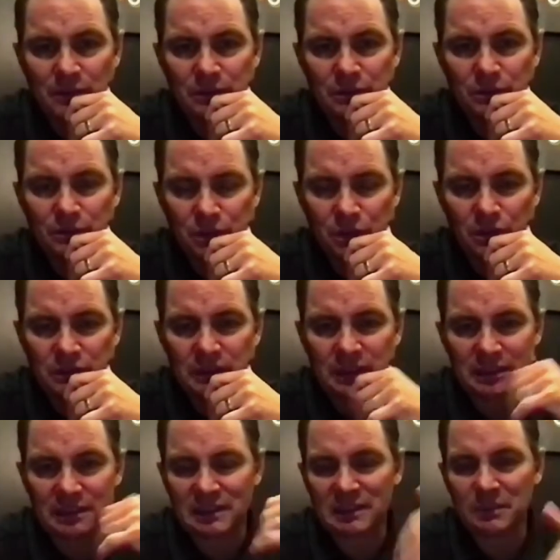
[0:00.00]
So as long as I
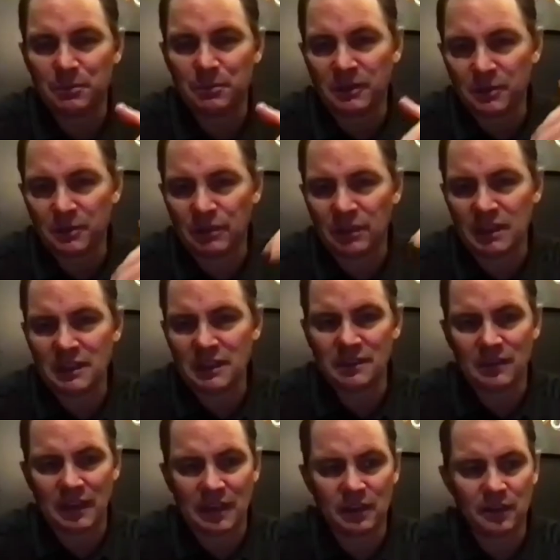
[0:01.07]
can sleep on the plane
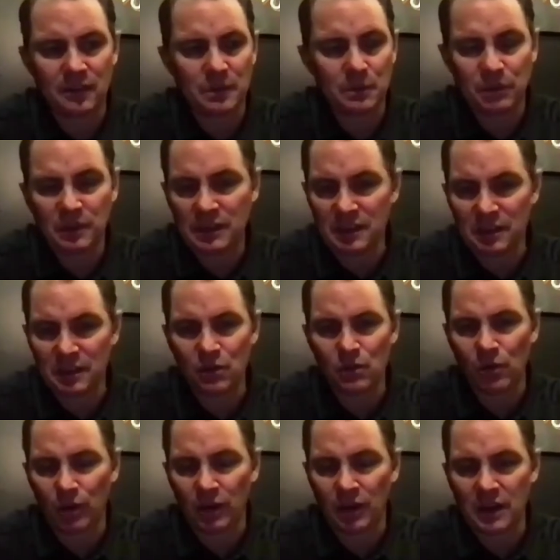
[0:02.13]
and I get off the plane, I'll go
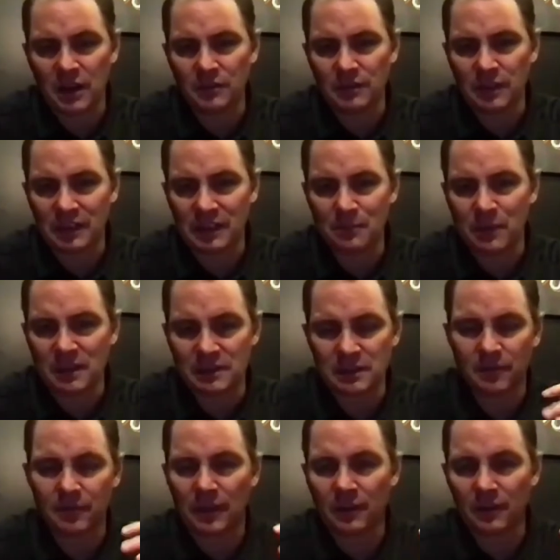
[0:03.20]
work out and I keep
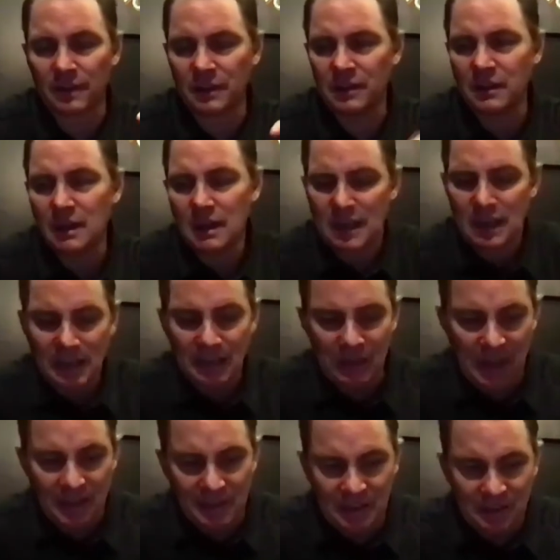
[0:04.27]
myself healthy.
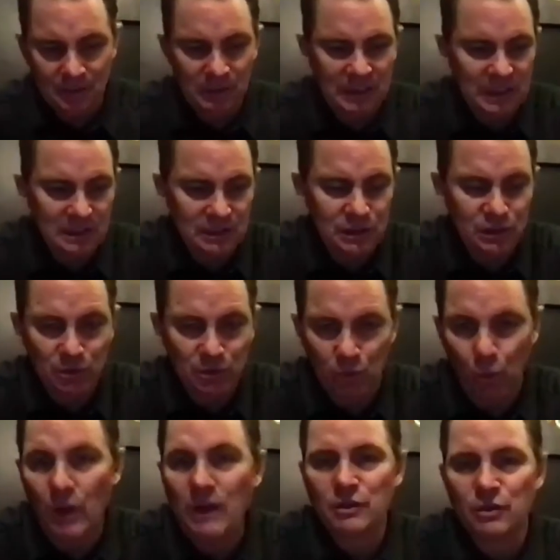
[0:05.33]
I think it really has to do with
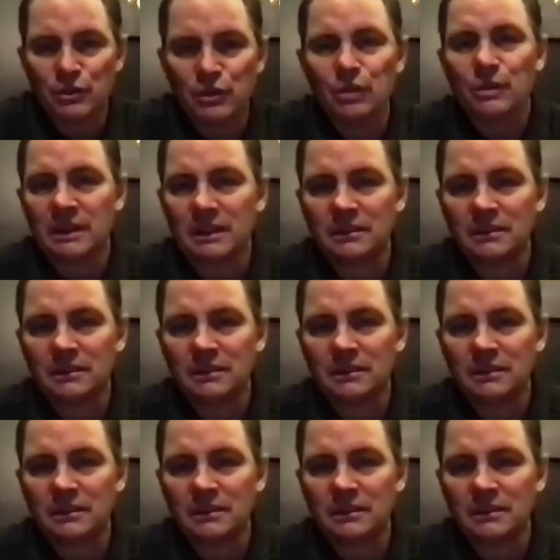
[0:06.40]
what you're doing.